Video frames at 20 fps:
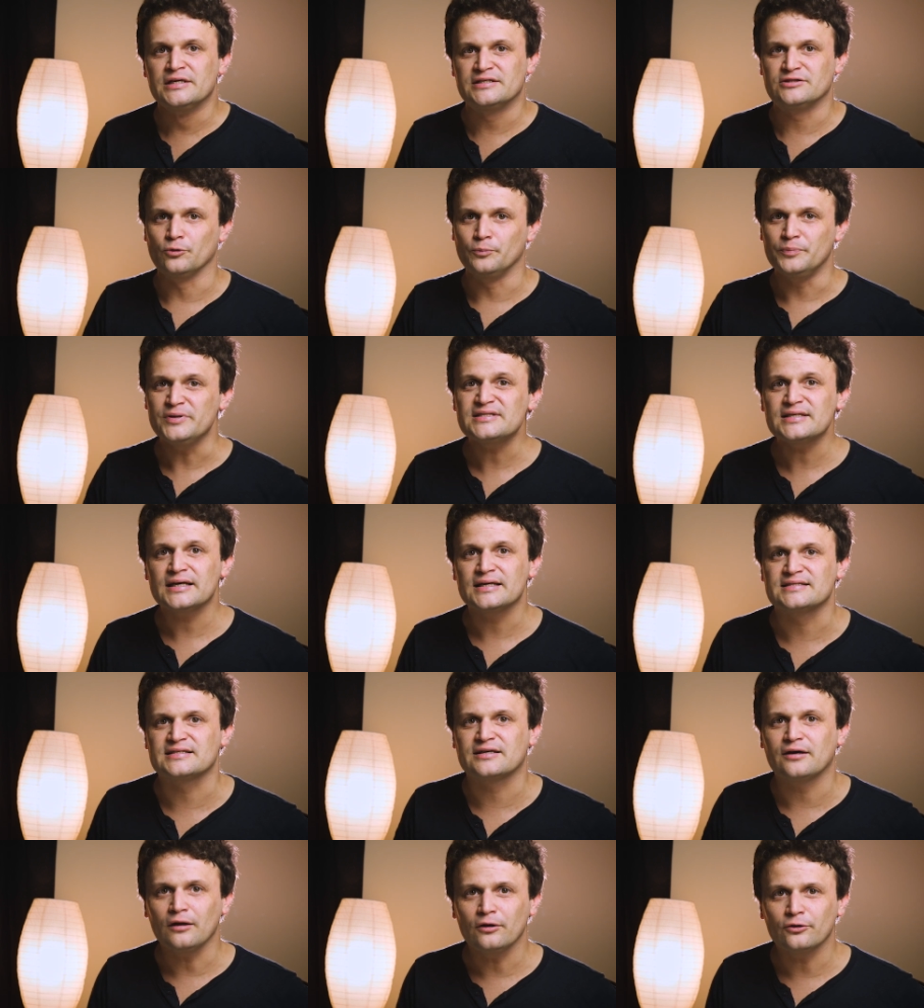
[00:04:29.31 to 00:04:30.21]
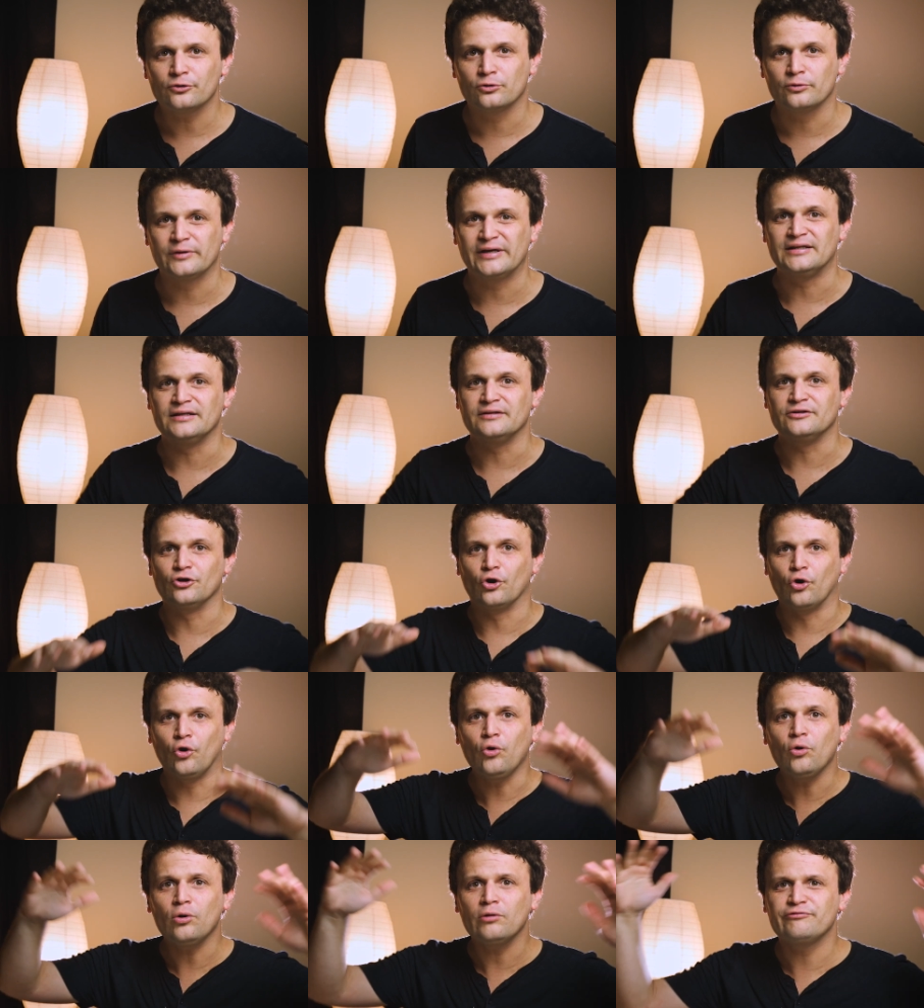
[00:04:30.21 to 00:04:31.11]
So besides color grading
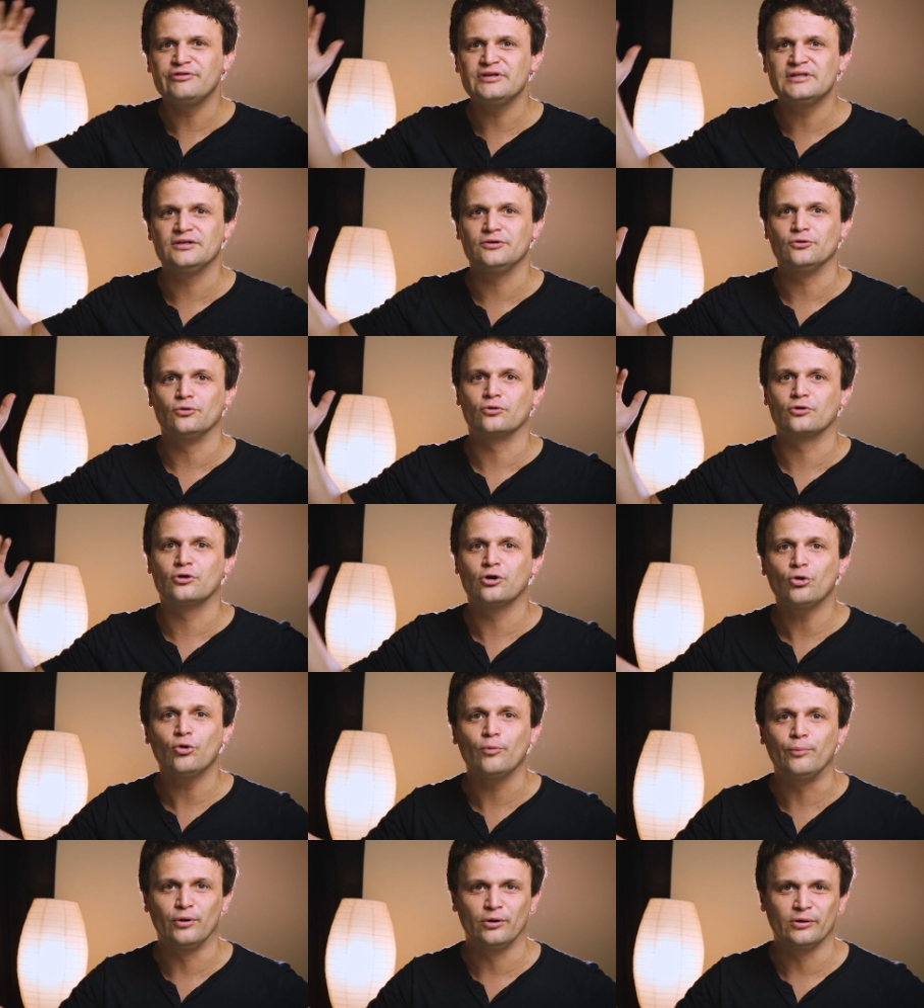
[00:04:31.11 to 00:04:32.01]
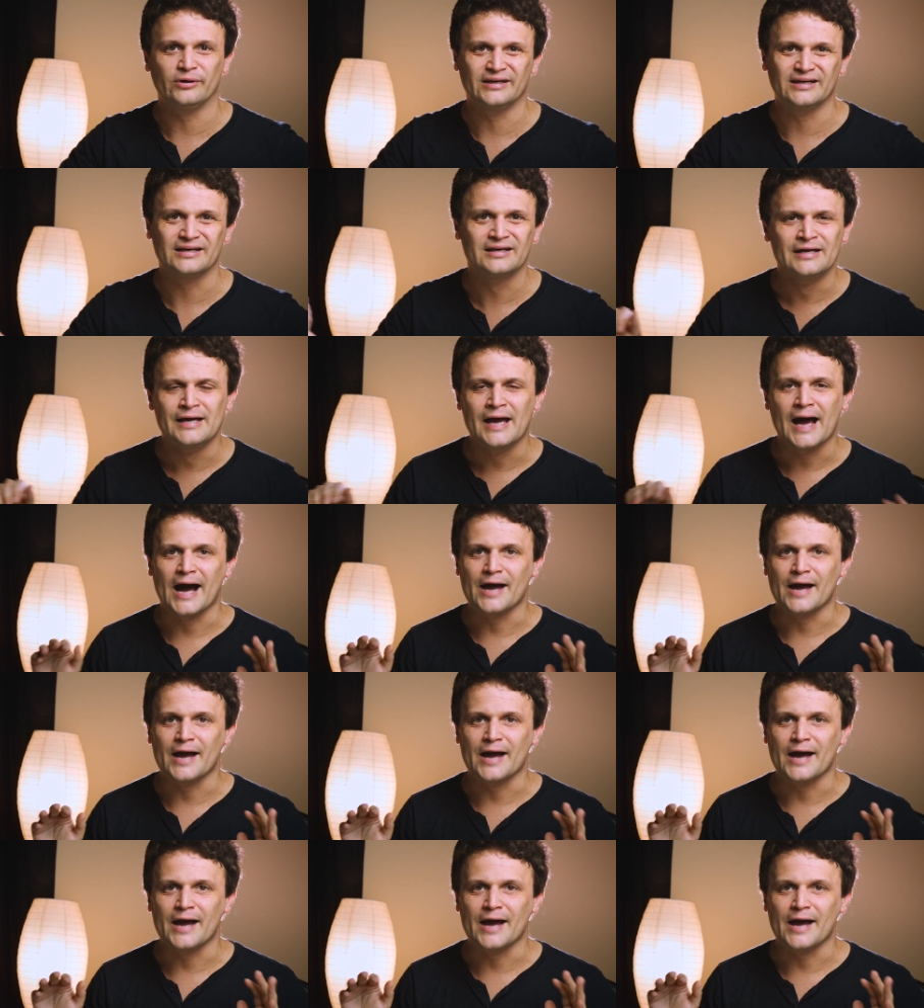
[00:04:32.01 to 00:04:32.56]
the whole video globally,